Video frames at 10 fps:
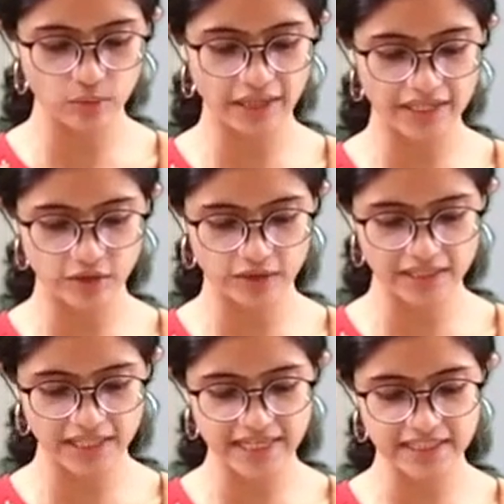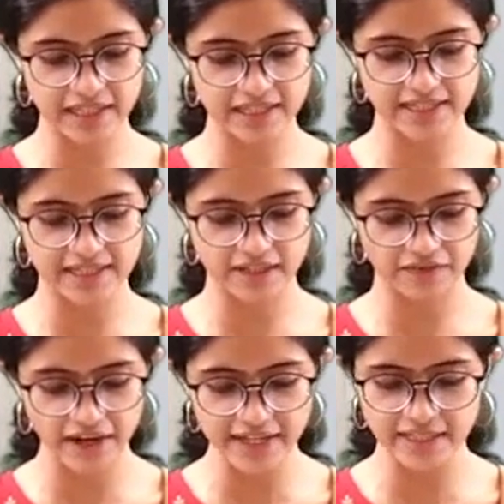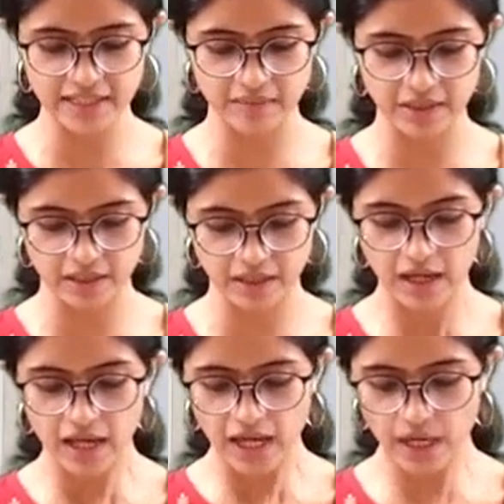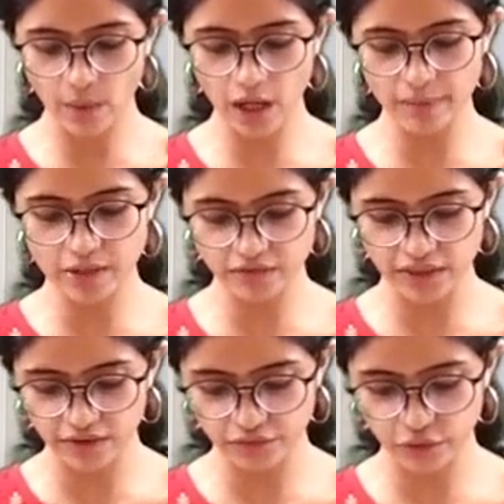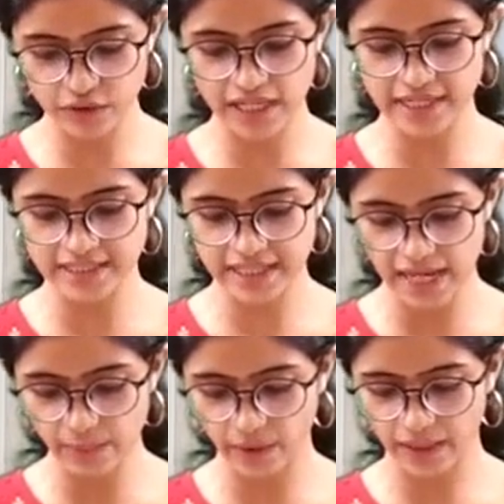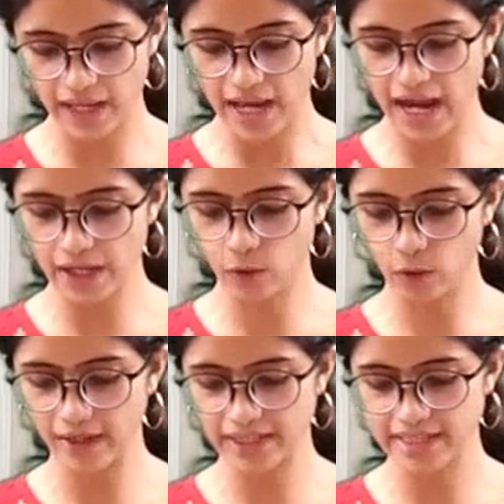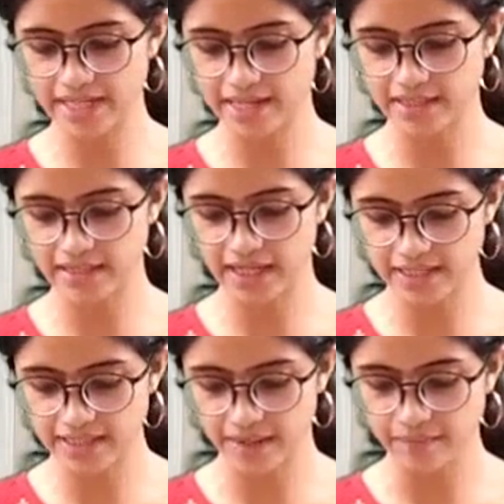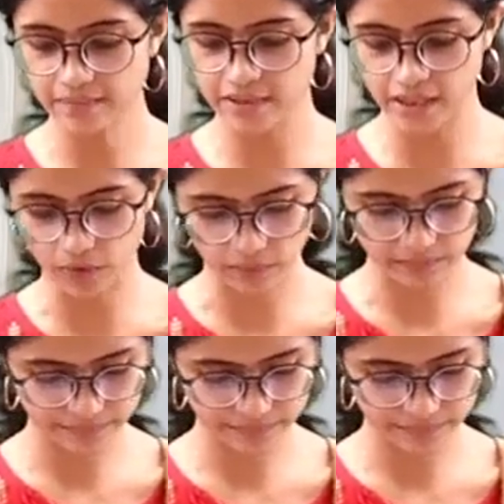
based on the size, that is less than 5 cm, involvement of the lymph nodes, that is N1, and no metastasis, that is M0.